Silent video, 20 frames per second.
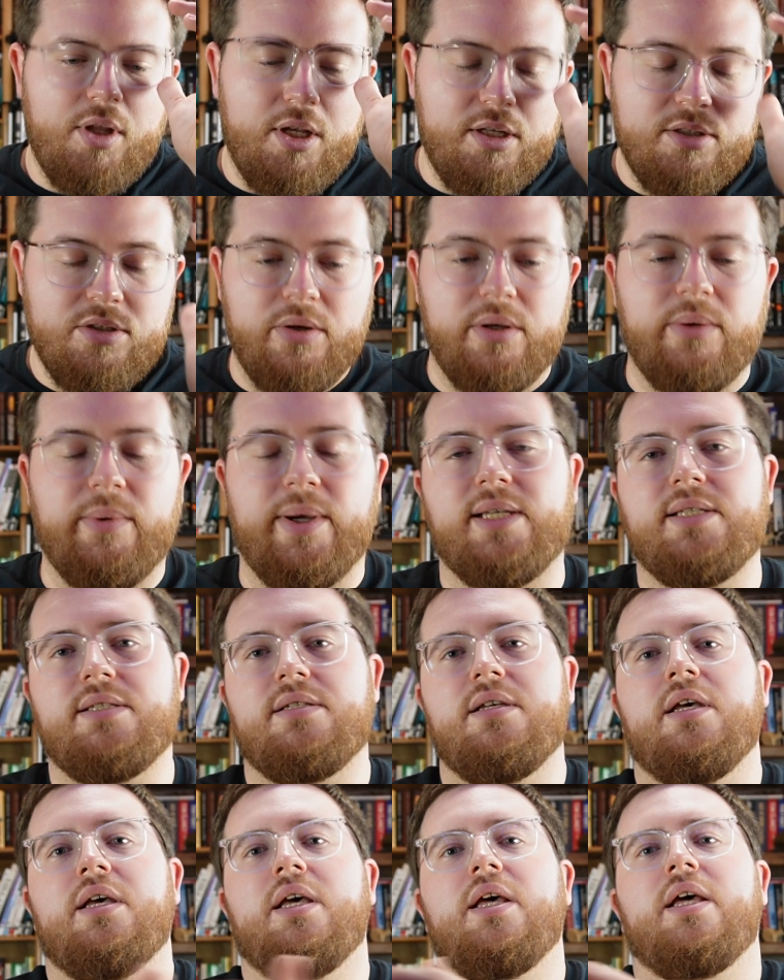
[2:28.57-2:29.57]
So anyways,
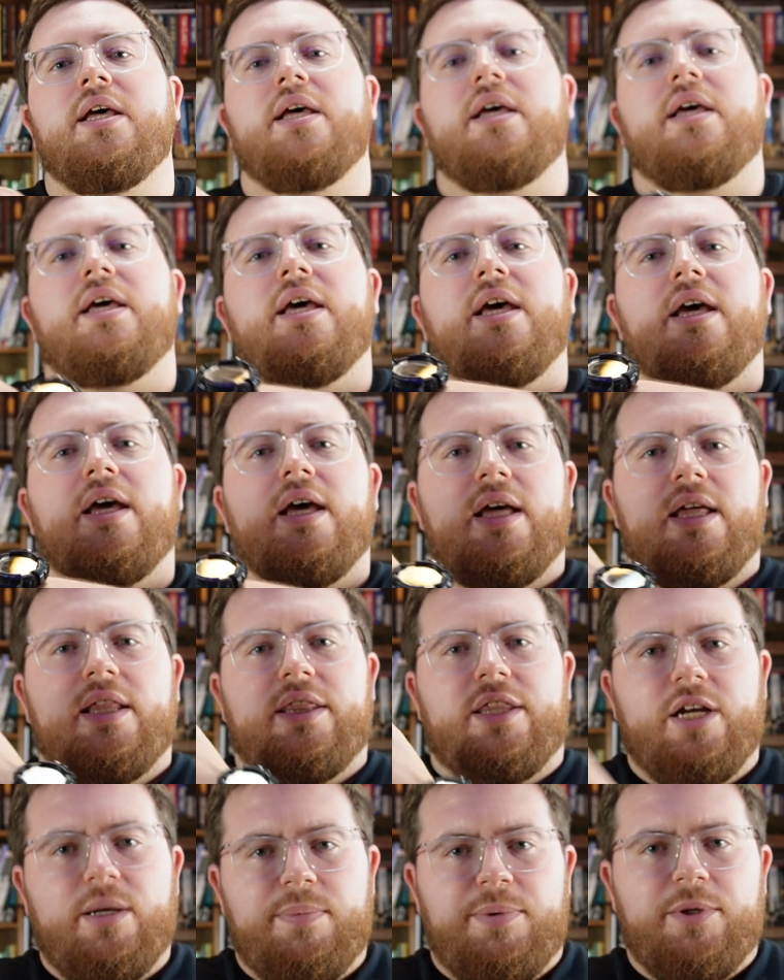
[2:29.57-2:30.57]

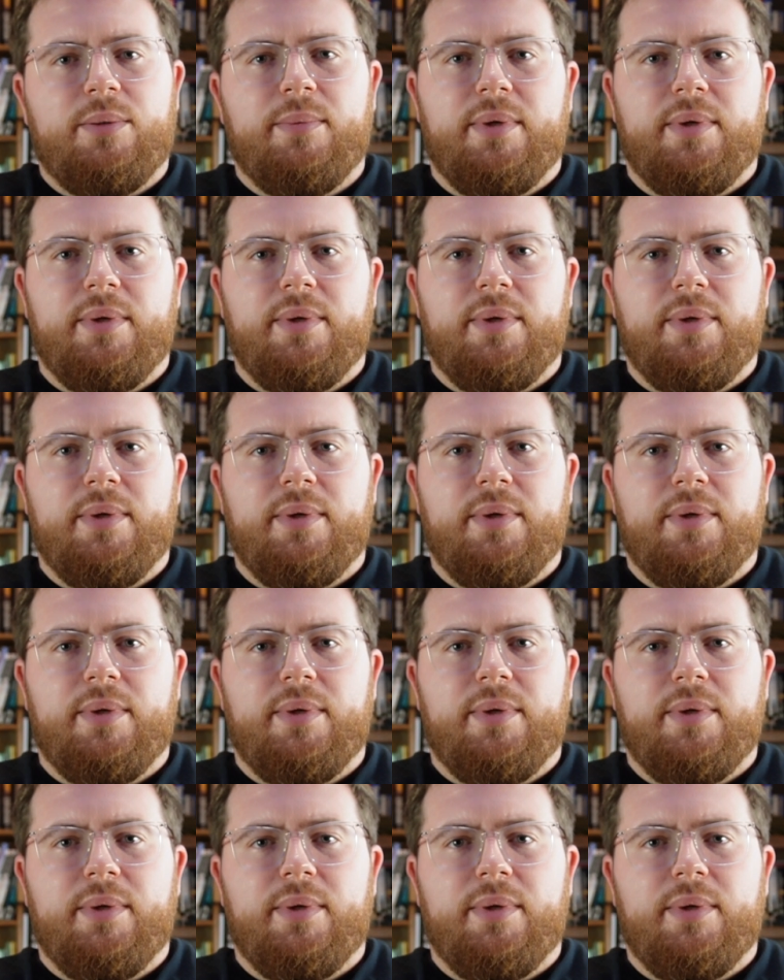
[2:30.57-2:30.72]
therapy